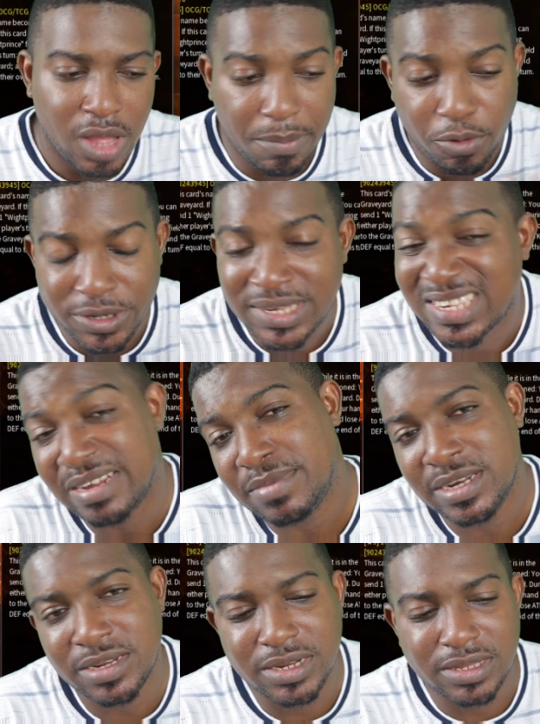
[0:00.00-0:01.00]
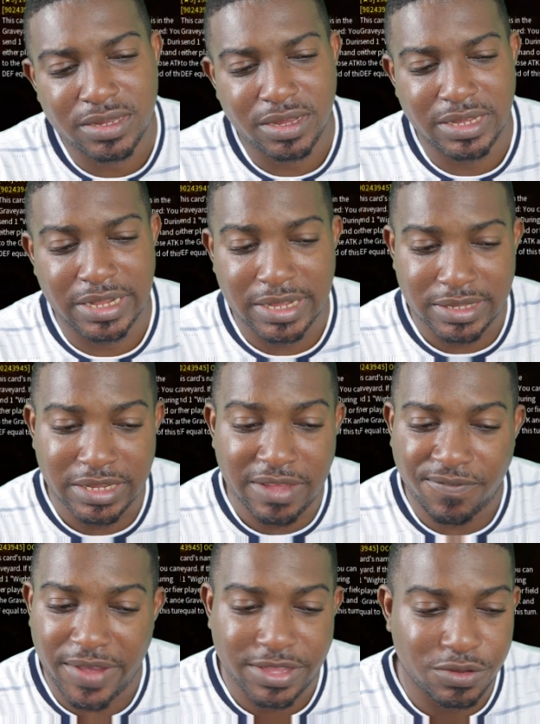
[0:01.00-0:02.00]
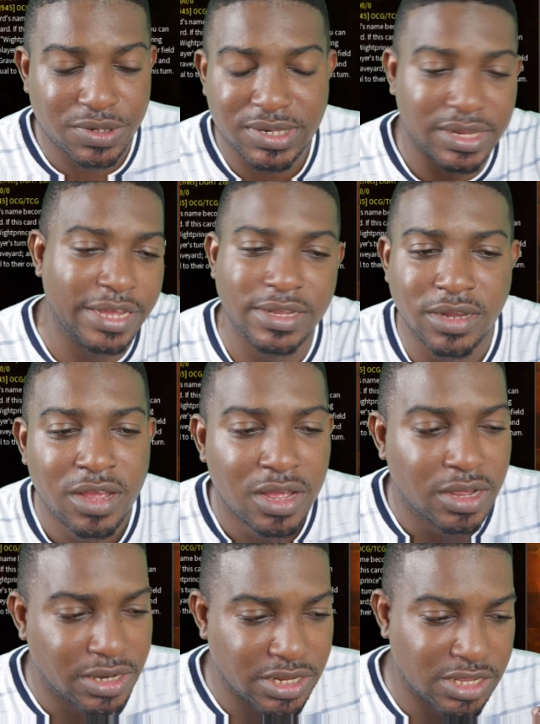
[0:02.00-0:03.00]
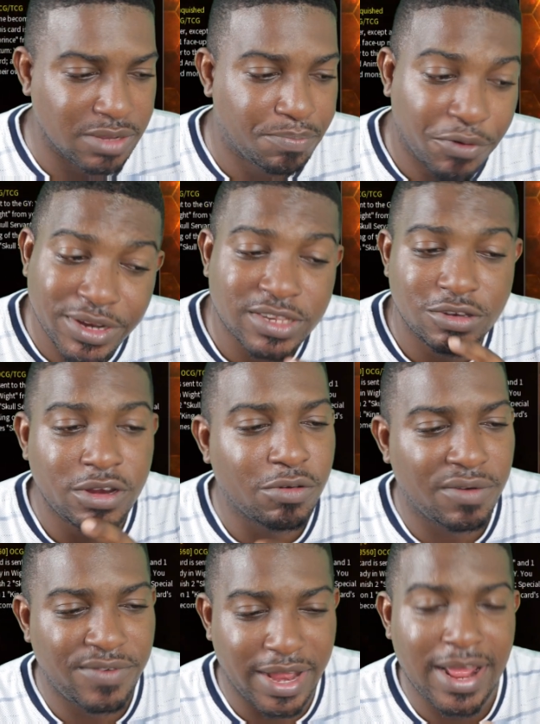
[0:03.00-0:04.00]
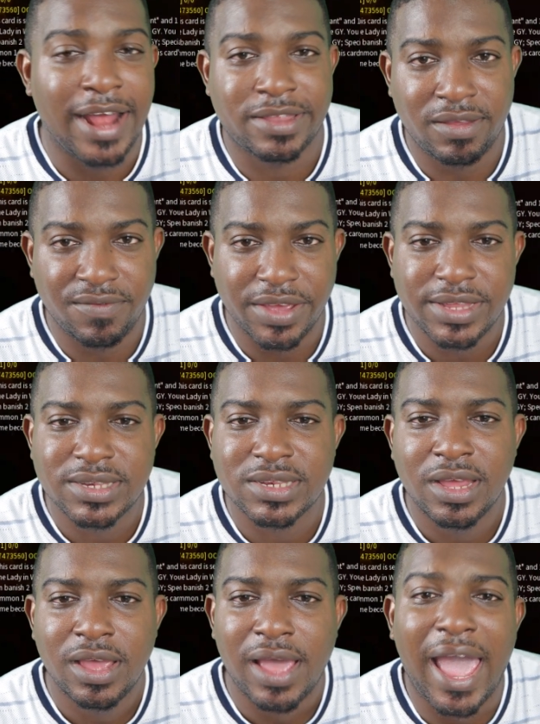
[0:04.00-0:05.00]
Upon summoning it, the effect to send the Prince to the graveyard activates,